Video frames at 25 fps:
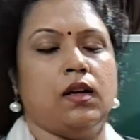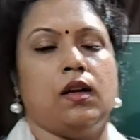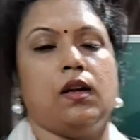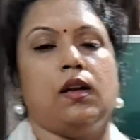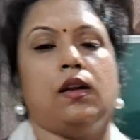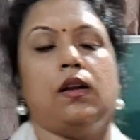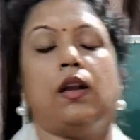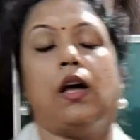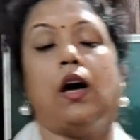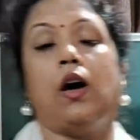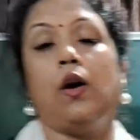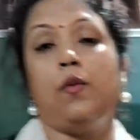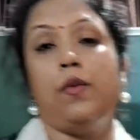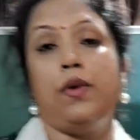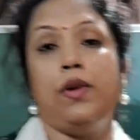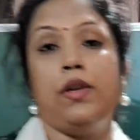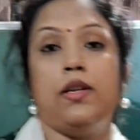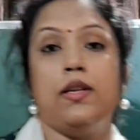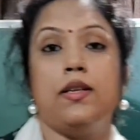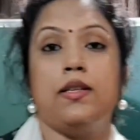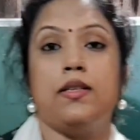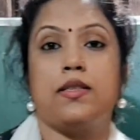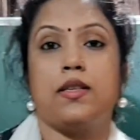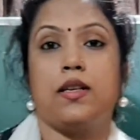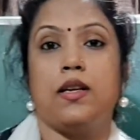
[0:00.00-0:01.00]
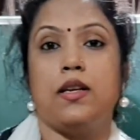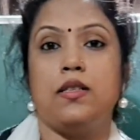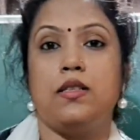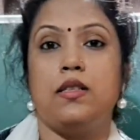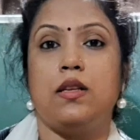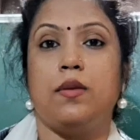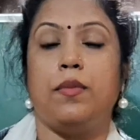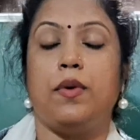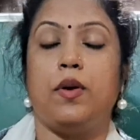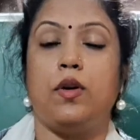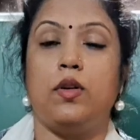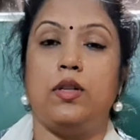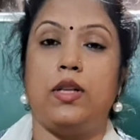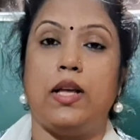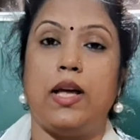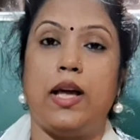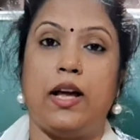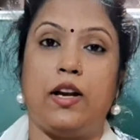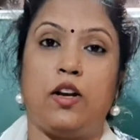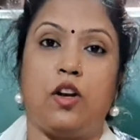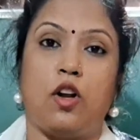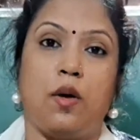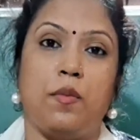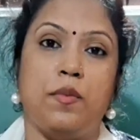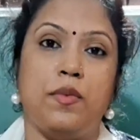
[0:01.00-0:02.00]
Now, we will discuss about the
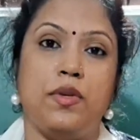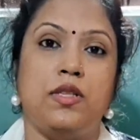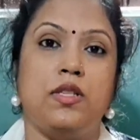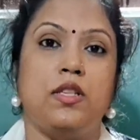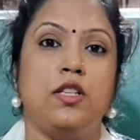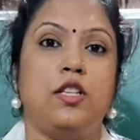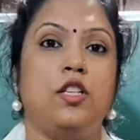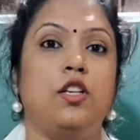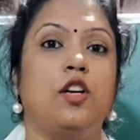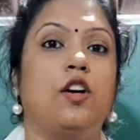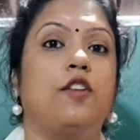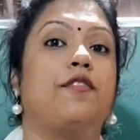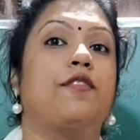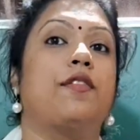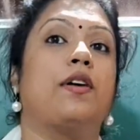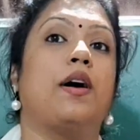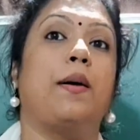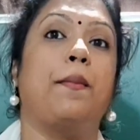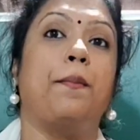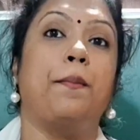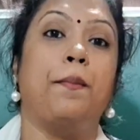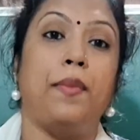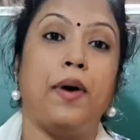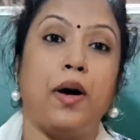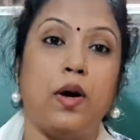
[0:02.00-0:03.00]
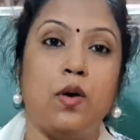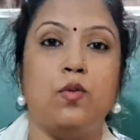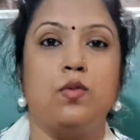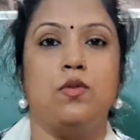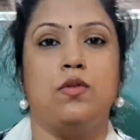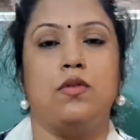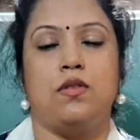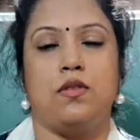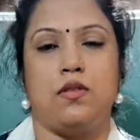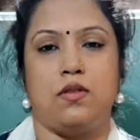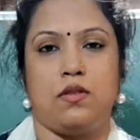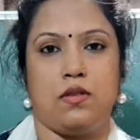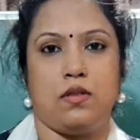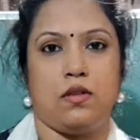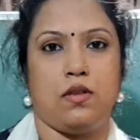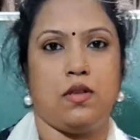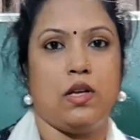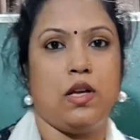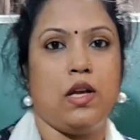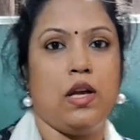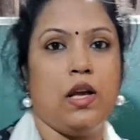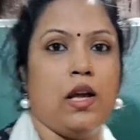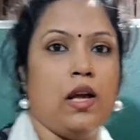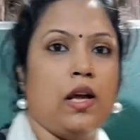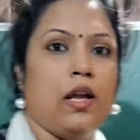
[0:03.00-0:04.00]
atomicity of compounds.
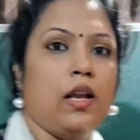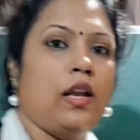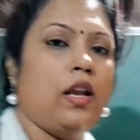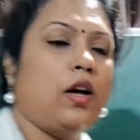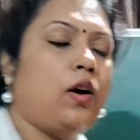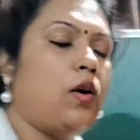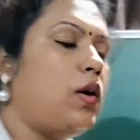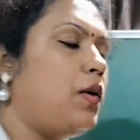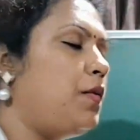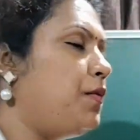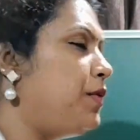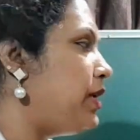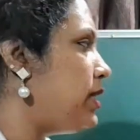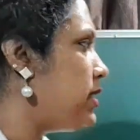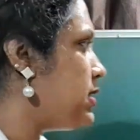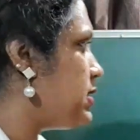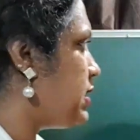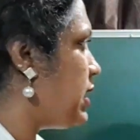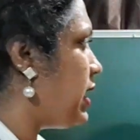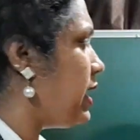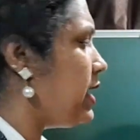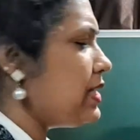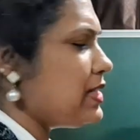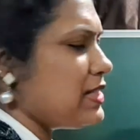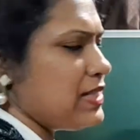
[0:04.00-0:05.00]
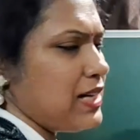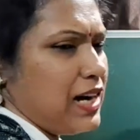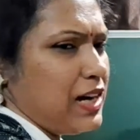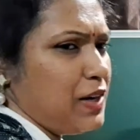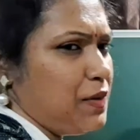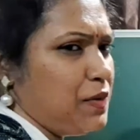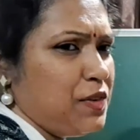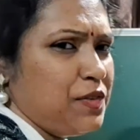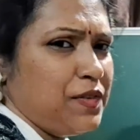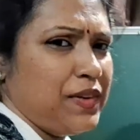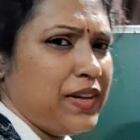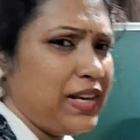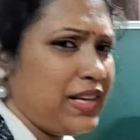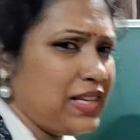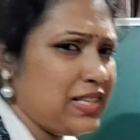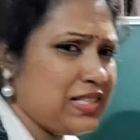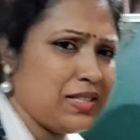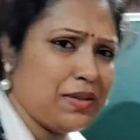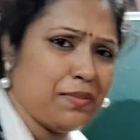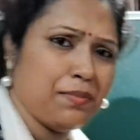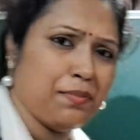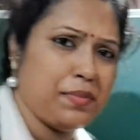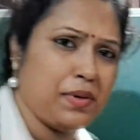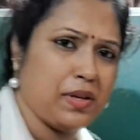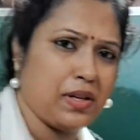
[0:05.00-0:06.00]
Now, I will start with very
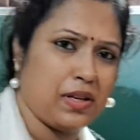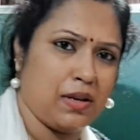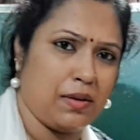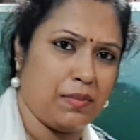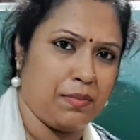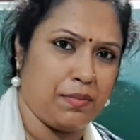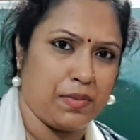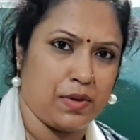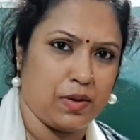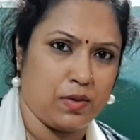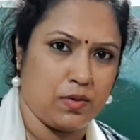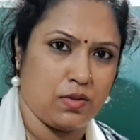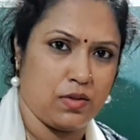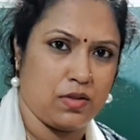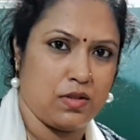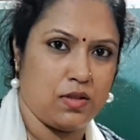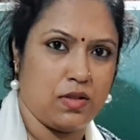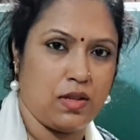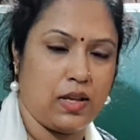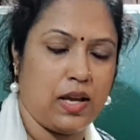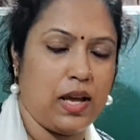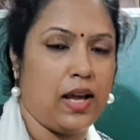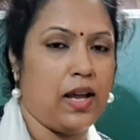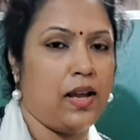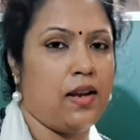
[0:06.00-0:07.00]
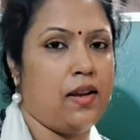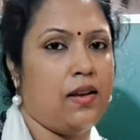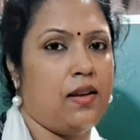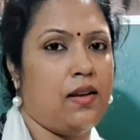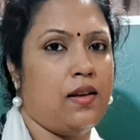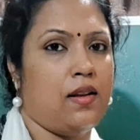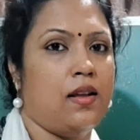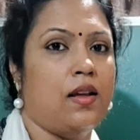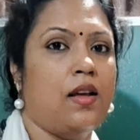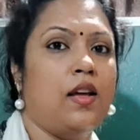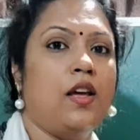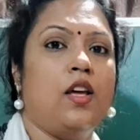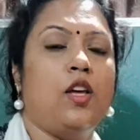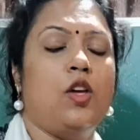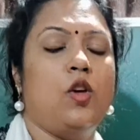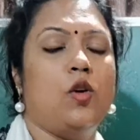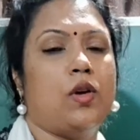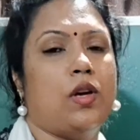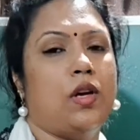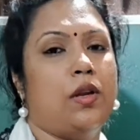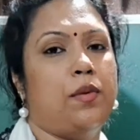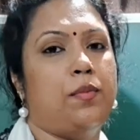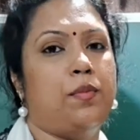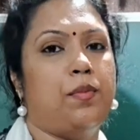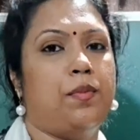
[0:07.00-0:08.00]
simple compounds, and you
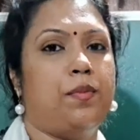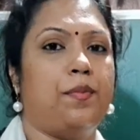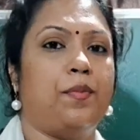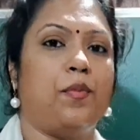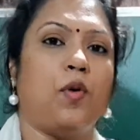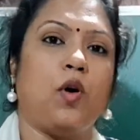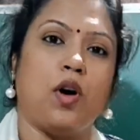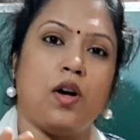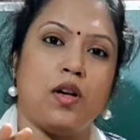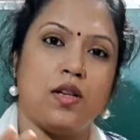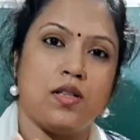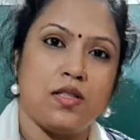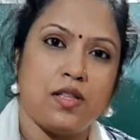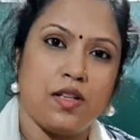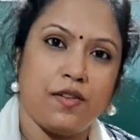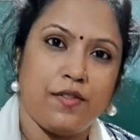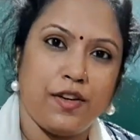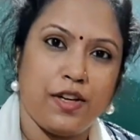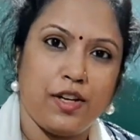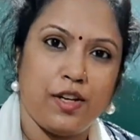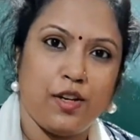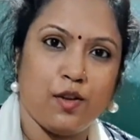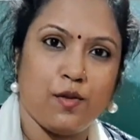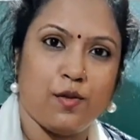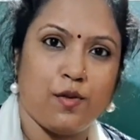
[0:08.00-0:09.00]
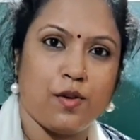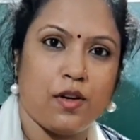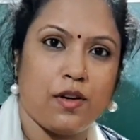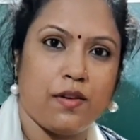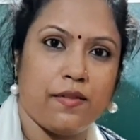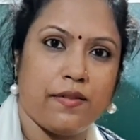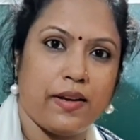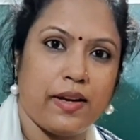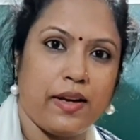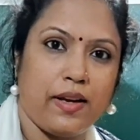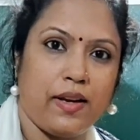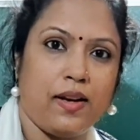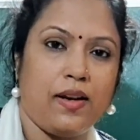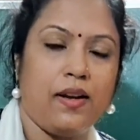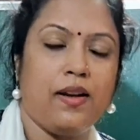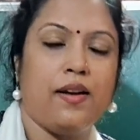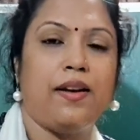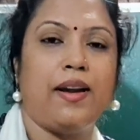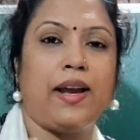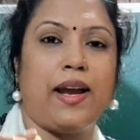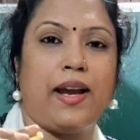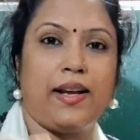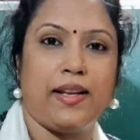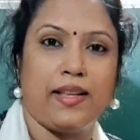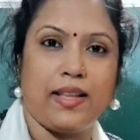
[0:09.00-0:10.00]
can pause the video for a while,
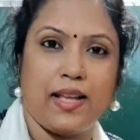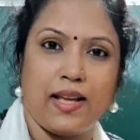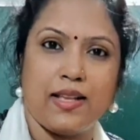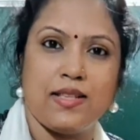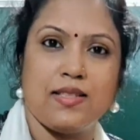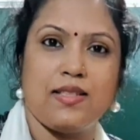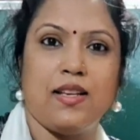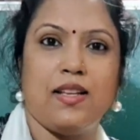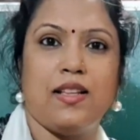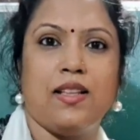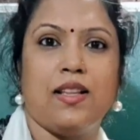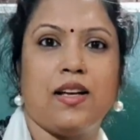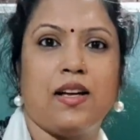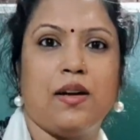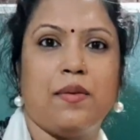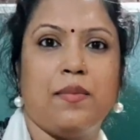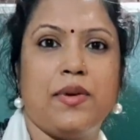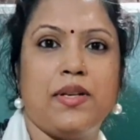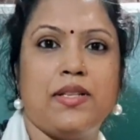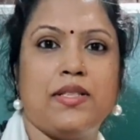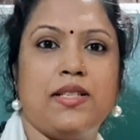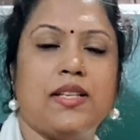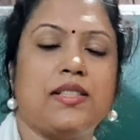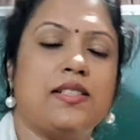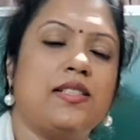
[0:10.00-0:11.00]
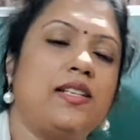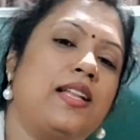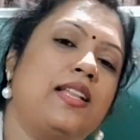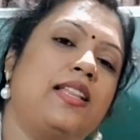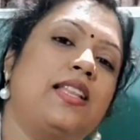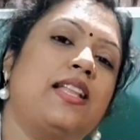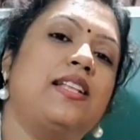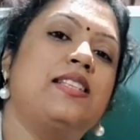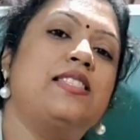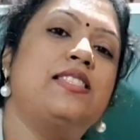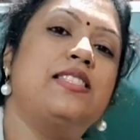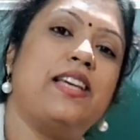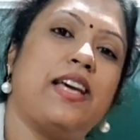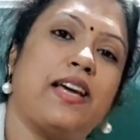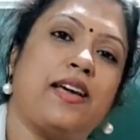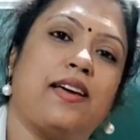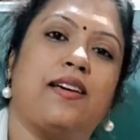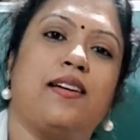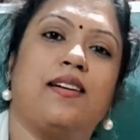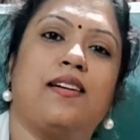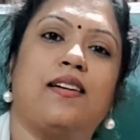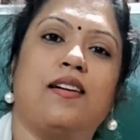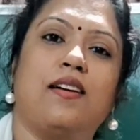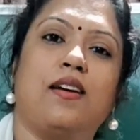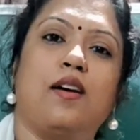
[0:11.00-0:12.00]
write the answer in the comment section, and then
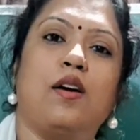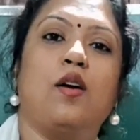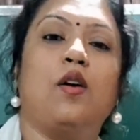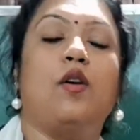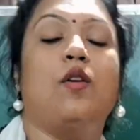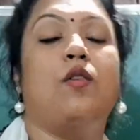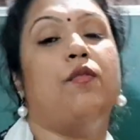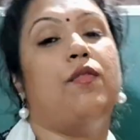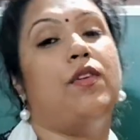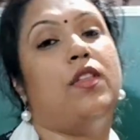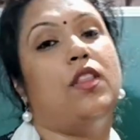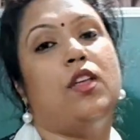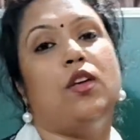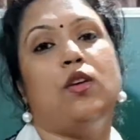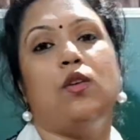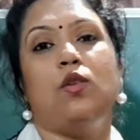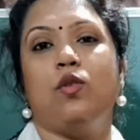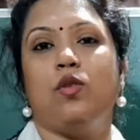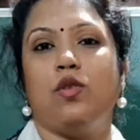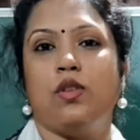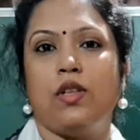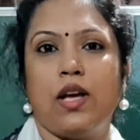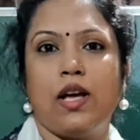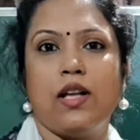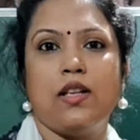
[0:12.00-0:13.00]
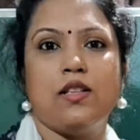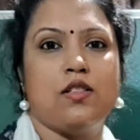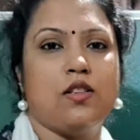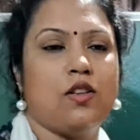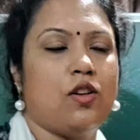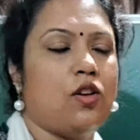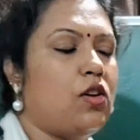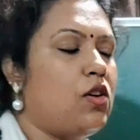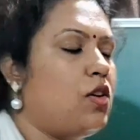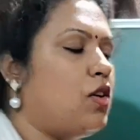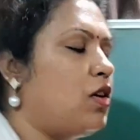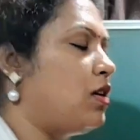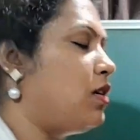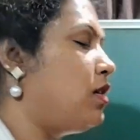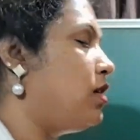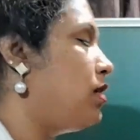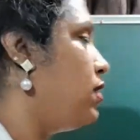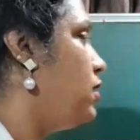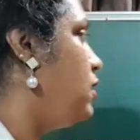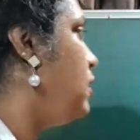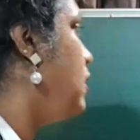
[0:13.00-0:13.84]
check whether you know the answer or not.